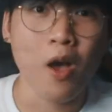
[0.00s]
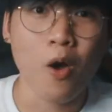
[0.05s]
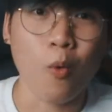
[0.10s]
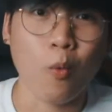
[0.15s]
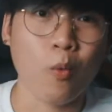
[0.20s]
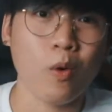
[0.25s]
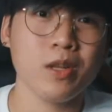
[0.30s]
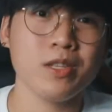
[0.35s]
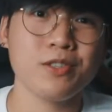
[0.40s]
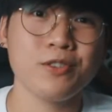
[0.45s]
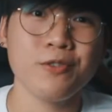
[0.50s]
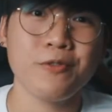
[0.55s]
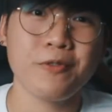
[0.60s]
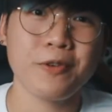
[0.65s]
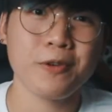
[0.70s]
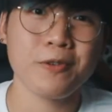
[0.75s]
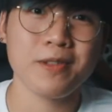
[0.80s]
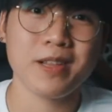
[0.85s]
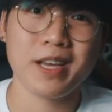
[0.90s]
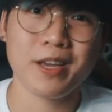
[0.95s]
Once you
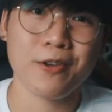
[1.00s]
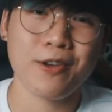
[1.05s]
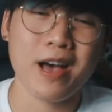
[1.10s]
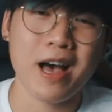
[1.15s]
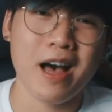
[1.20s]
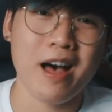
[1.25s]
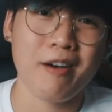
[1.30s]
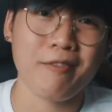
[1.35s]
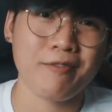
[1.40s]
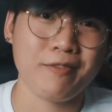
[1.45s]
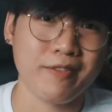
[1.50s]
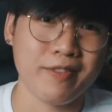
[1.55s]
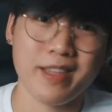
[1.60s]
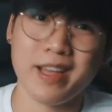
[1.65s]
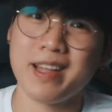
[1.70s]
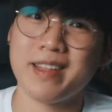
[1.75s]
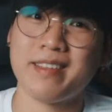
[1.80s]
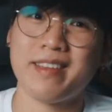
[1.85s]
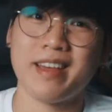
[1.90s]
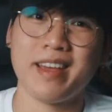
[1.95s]
feel like you have
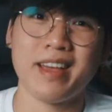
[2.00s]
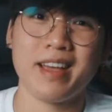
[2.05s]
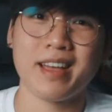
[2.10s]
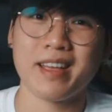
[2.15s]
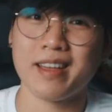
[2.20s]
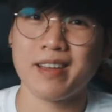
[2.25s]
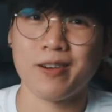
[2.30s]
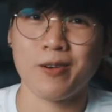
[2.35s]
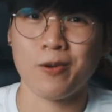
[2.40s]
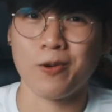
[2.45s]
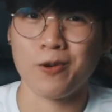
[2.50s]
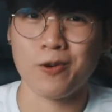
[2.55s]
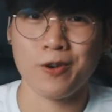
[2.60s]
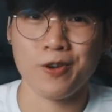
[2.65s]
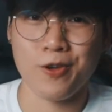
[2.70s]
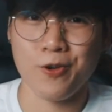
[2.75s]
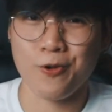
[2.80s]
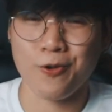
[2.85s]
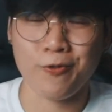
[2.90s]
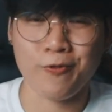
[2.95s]
the take
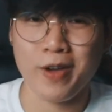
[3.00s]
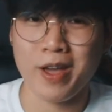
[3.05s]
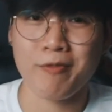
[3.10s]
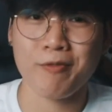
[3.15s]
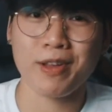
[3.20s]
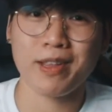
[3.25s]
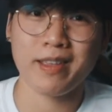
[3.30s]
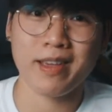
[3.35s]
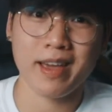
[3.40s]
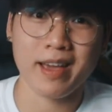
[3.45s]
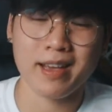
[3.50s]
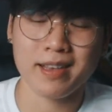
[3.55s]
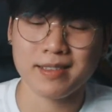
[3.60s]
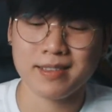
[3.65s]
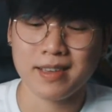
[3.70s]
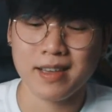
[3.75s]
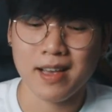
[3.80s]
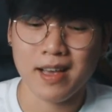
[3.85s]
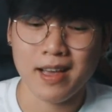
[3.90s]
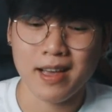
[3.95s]
or your favorite
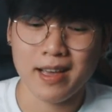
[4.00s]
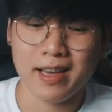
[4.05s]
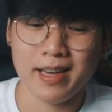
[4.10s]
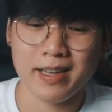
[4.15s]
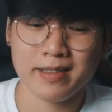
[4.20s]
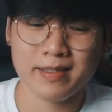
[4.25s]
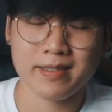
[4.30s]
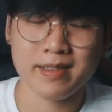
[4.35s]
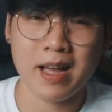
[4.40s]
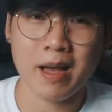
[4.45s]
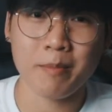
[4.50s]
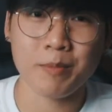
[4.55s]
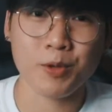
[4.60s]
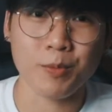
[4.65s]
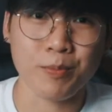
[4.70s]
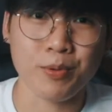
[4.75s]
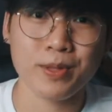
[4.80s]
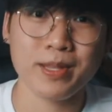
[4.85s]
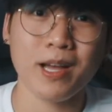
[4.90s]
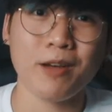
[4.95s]
takes, it's time to
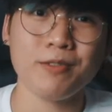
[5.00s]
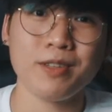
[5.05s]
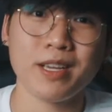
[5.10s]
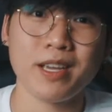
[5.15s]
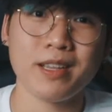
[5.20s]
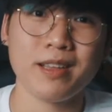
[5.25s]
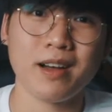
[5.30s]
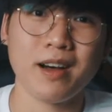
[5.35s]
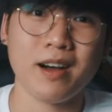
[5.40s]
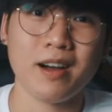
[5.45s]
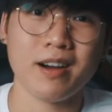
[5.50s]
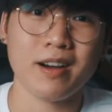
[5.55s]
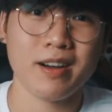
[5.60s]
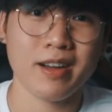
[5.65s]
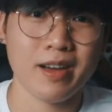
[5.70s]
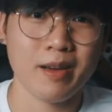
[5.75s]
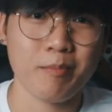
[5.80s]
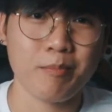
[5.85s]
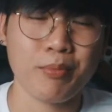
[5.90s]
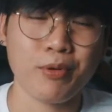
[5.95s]
put down the
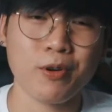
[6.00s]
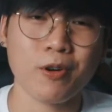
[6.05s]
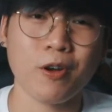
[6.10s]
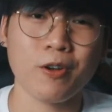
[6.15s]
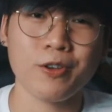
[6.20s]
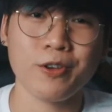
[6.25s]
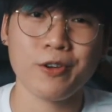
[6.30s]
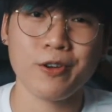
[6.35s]
guitar and put on